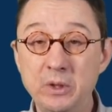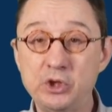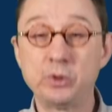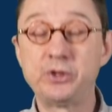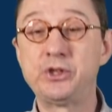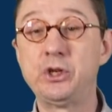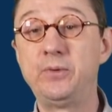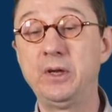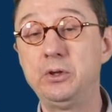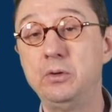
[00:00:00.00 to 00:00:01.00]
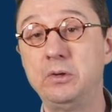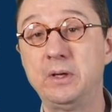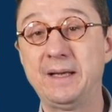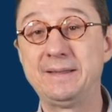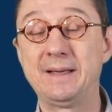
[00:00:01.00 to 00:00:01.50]
which was the Soviet
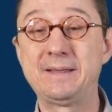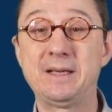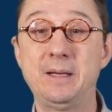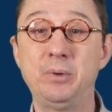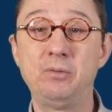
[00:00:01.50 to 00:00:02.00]
Union at that time.